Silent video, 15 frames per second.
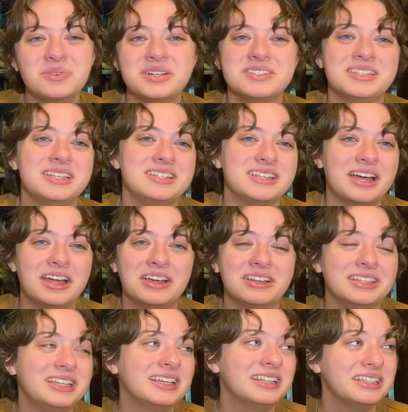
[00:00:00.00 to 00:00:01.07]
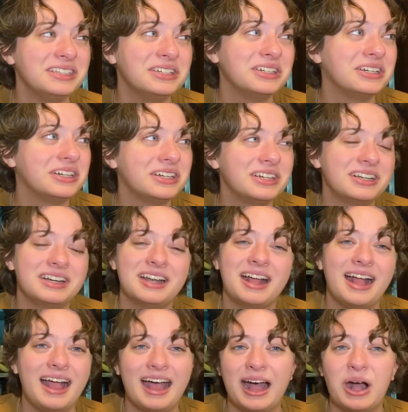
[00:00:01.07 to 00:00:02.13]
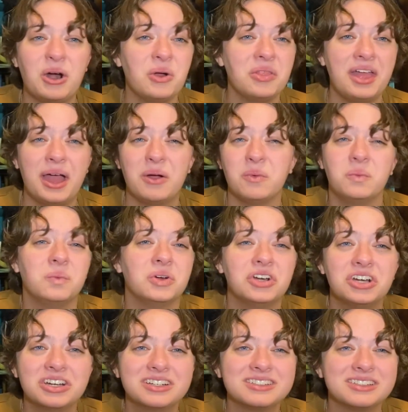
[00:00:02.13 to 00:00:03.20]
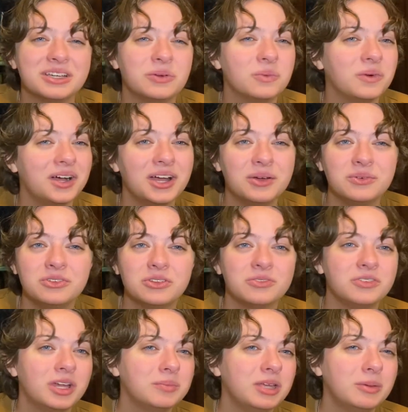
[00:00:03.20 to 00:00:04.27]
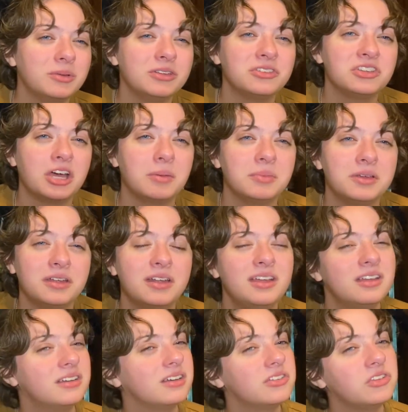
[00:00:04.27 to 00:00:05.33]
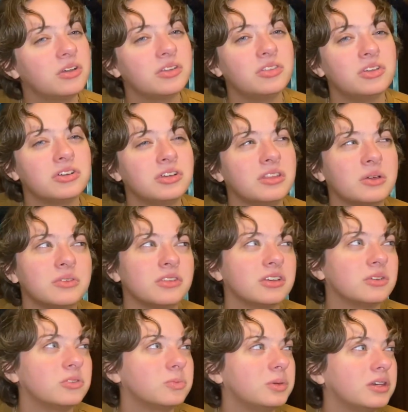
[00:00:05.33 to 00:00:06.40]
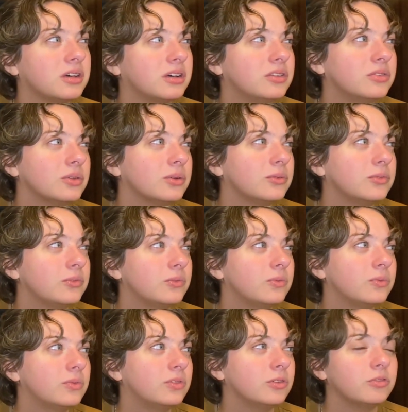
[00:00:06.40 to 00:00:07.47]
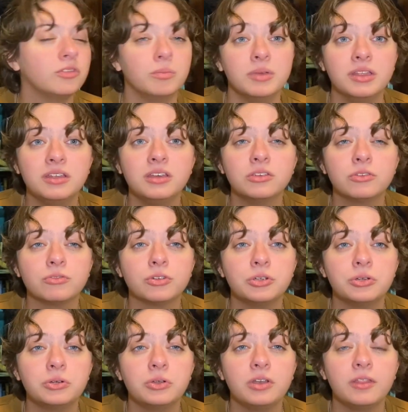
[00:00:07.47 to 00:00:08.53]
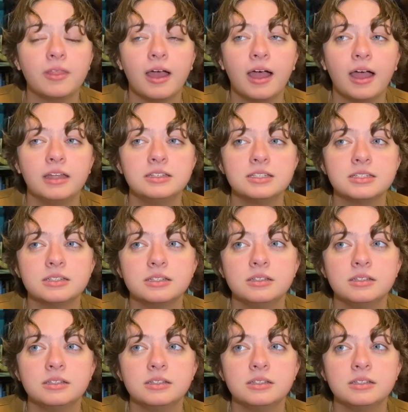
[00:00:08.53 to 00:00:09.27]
wasn't entirely clear how that worked, like why was the family able to stop it. I saw a theory that was like it was because of the Familia's rune that